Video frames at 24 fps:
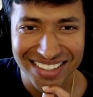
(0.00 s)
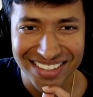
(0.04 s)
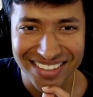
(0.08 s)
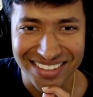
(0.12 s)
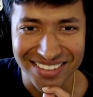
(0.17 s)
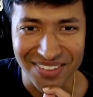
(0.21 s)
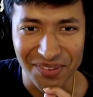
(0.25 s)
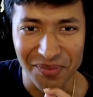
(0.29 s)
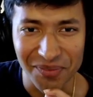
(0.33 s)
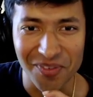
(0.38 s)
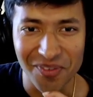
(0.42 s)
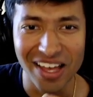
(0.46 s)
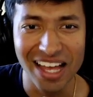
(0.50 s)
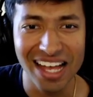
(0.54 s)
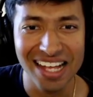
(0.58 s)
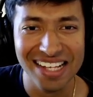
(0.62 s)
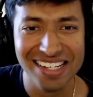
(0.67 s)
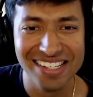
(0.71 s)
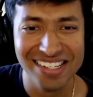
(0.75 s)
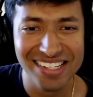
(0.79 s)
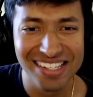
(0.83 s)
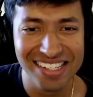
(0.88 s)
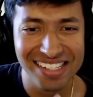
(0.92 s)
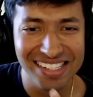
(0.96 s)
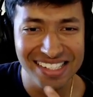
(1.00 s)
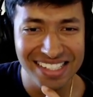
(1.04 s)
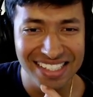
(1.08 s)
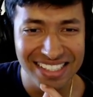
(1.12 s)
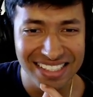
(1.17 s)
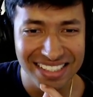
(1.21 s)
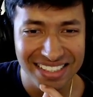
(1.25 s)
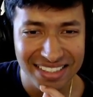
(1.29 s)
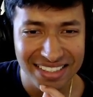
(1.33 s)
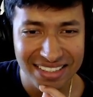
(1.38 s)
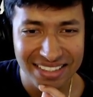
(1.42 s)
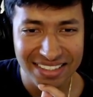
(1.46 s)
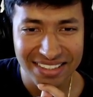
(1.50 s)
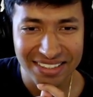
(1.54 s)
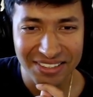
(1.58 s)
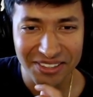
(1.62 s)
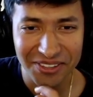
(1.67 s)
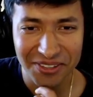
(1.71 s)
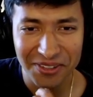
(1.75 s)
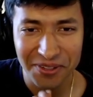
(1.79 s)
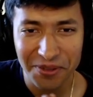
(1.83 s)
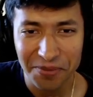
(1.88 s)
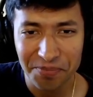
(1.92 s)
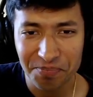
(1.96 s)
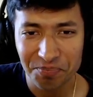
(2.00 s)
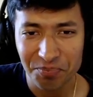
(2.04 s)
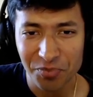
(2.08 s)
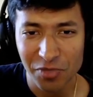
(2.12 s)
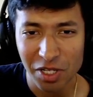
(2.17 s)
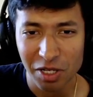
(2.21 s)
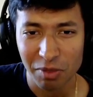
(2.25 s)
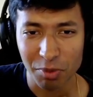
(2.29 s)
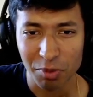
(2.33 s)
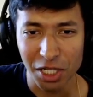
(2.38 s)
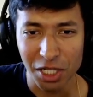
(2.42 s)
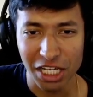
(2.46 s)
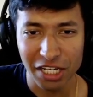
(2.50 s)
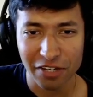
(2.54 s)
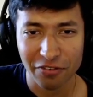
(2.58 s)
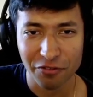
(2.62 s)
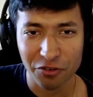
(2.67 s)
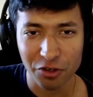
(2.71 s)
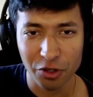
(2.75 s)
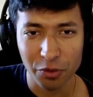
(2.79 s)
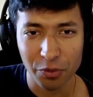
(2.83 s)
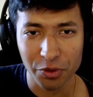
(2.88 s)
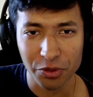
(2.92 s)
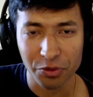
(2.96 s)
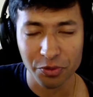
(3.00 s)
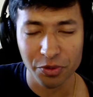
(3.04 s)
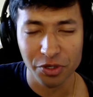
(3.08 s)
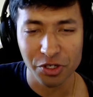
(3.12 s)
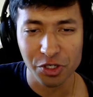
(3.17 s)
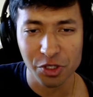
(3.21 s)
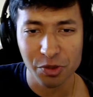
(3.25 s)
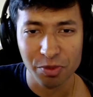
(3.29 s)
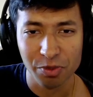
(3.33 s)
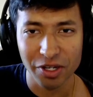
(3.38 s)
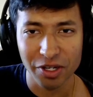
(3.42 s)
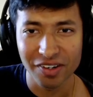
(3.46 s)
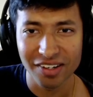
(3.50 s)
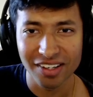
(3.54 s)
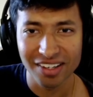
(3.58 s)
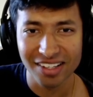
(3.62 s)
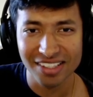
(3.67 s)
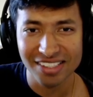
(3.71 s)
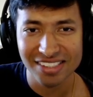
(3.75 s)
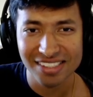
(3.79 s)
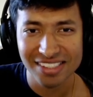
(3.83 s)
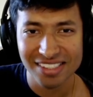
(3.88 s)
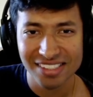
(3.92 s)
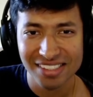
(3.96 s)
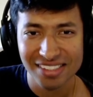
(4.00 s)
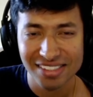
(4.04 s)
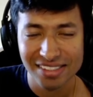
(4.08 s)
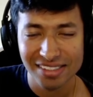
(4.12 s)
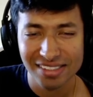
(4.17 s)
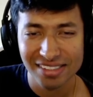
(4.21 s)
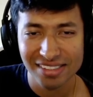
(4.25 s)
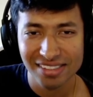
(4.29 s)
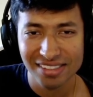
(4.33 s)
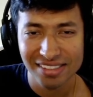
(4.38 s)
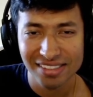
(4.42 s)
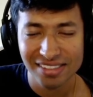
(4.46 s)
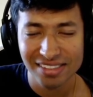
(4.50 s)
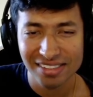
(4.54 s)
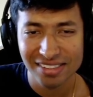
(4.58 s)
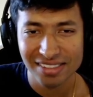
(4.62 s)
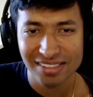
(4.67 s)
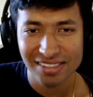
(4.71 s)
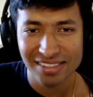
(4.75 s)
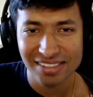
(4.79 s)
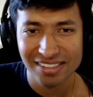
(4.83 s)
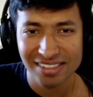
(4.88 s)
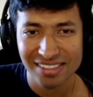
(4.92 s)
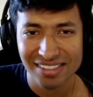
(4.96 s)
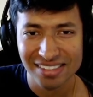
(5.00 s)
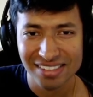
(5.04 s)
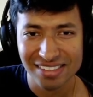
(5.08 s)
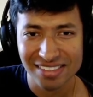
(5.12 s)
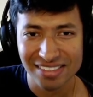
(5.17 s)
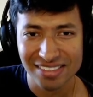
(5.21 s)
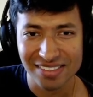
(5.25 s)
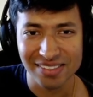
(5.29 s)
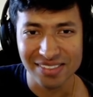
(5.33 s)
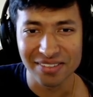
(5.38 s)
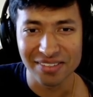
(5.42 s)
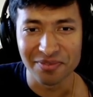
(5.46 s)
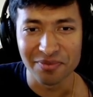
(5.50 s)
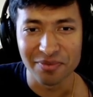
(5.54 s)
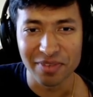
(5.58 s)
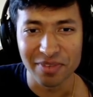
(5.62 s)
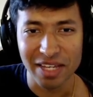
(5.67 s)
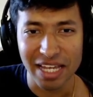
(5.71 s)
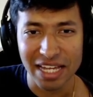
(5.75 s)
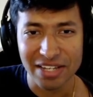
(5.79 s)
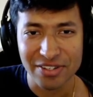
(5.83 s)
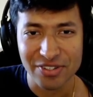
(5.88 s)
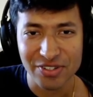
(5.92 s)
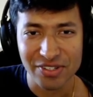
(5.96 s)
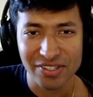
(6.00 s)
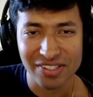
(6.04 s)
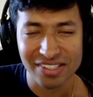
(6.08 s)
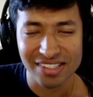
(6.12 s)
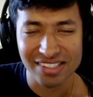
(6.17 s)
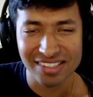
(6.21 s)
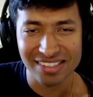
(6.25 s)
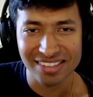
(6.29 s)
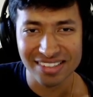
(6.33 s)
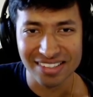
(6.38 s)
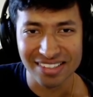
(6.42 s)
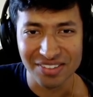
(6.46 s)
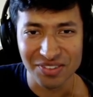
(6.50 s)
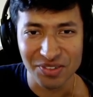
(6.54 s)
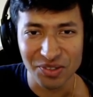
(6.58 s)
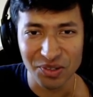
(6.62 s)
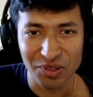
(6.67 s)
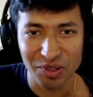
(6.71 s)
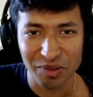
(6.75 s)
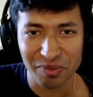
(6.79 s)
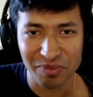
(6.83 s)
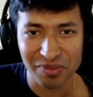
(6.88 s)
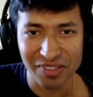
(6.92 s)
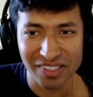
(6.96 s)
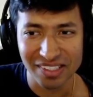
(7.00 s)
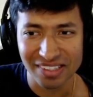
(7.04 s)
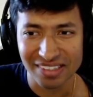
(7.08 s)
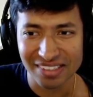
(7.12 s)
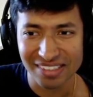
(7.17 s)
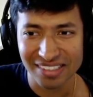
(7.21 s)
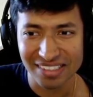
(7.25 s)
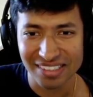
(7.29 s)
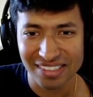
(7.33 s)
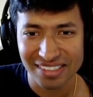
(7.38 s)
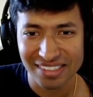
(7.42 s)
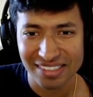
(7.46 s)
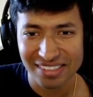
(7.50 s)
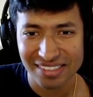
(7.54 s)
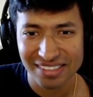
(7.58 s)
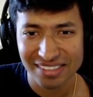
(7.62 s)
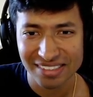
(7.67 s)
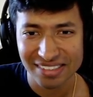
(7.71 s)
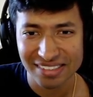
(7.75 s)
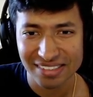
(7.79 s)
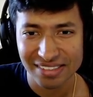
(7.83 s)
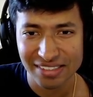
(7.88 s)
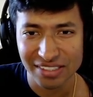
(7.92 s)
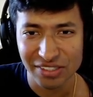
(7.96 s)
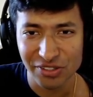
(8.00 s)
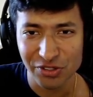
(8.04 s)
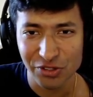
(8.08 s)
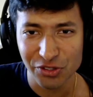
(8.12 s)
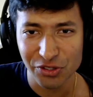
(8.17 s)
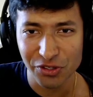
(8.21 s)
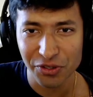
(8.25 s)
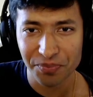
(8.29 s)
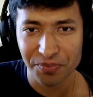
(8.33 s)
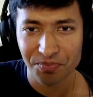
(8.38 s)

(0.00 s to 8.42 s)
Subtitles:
Imagine. Black fur with reddish-brown eyes. Dude, imagine the dog being the teacher.